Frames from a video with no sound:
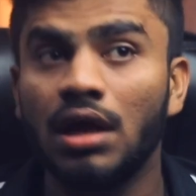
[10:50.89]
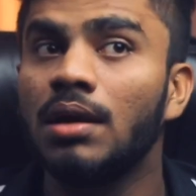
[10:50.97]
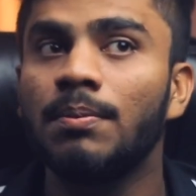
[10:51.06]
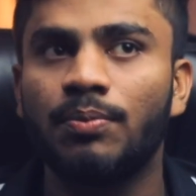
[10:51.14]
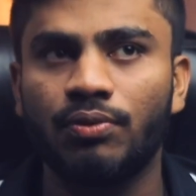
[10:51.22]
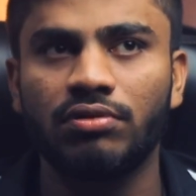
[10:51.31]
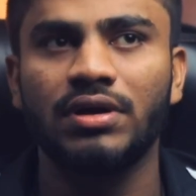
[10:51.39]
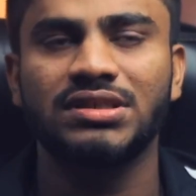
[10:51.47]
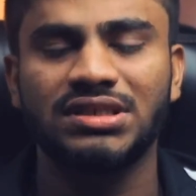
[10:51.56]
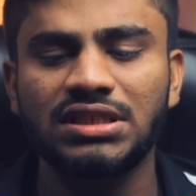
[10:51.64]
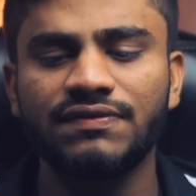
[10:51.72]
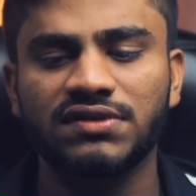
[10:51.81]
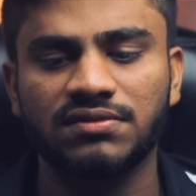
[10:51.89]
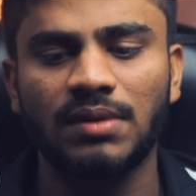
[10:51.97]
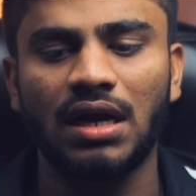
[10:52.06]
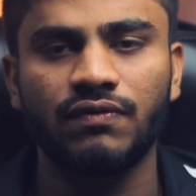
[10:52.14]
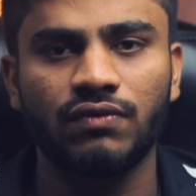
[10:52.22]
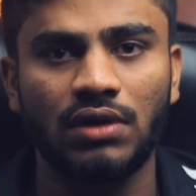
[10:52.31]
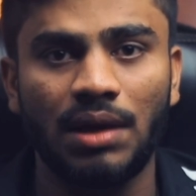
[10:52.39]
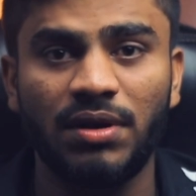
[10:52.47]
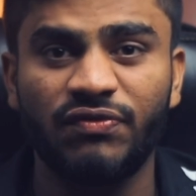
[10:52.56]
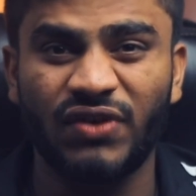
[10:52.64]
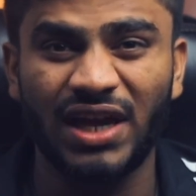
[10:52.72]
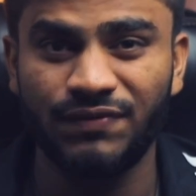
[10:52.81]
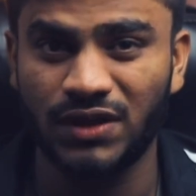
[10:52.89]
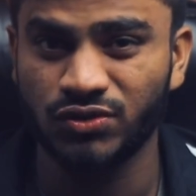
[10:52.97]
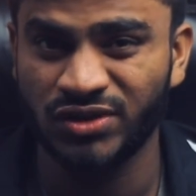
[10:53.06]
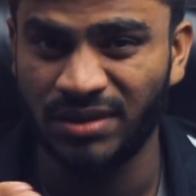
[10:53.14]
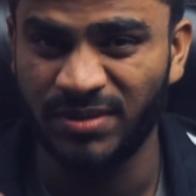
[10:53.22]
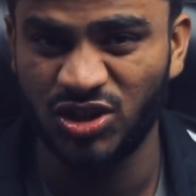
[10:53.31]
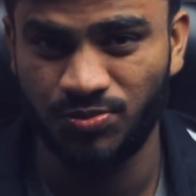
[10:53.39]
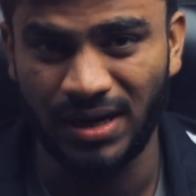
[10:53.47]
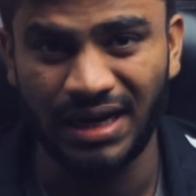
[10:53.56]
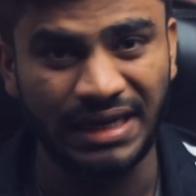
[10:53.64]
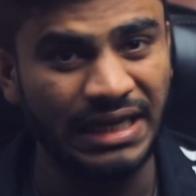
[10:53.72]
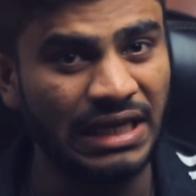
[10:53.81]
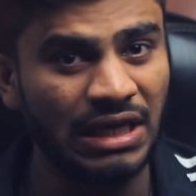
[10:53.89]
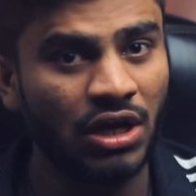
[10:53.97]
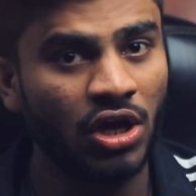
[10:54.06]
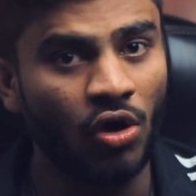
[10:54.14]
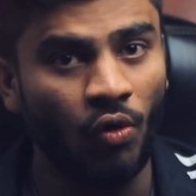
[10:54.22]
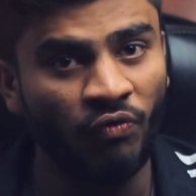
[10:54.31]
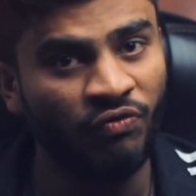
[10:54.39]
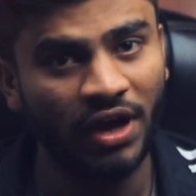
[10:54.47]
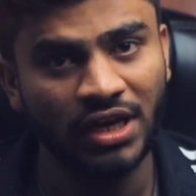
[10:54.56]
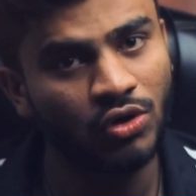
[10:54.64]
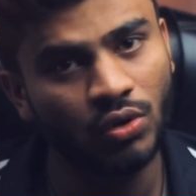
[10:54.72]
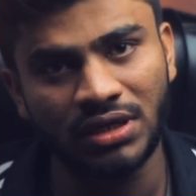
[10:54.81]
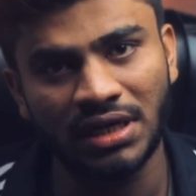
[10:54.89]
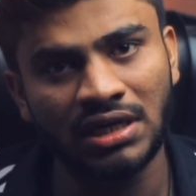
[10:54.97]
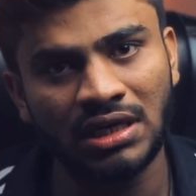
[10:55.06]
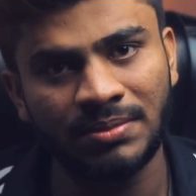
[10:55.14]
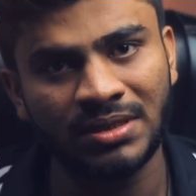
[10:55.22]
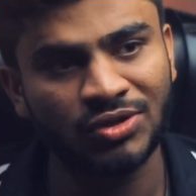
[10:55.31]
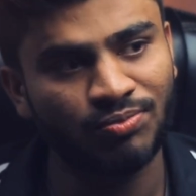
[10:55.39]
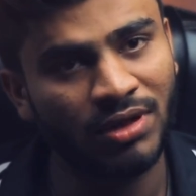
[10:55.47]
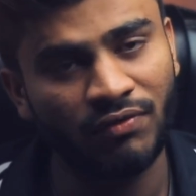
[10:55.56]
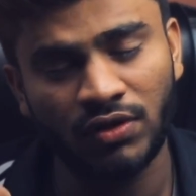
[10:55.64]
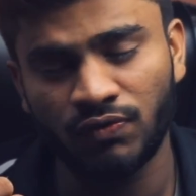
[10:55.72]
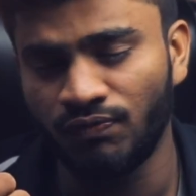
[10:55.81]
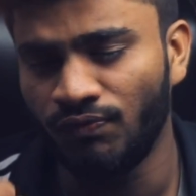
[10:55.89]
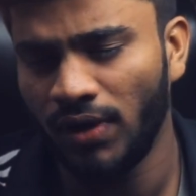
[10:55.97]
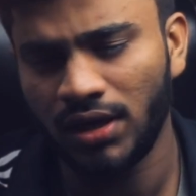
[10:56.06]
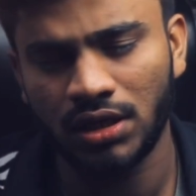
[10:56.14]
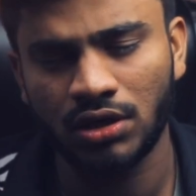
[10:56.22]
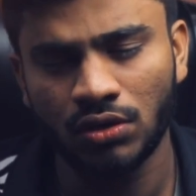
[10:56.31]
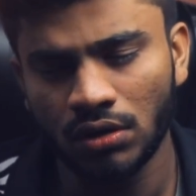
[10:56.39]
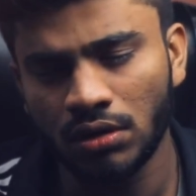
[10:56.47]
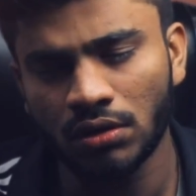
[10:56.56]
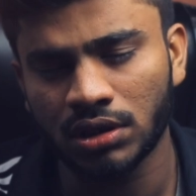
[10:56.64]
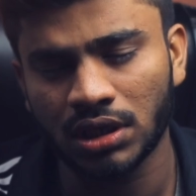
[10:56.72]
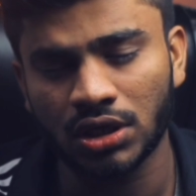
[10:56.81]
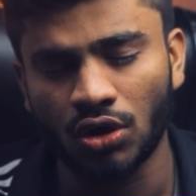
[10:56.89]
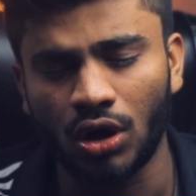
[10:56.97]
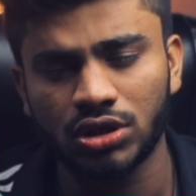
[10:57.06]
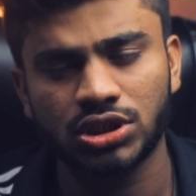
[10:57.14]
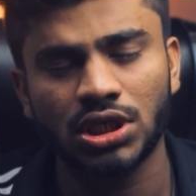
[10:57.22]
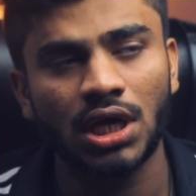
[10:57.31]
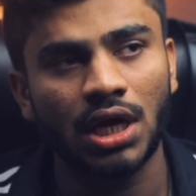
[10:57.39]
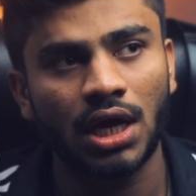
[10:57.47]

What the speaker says: Impressive smartphone. I mean, 5000 mAh battery, very good 1080p display with very good looking notch,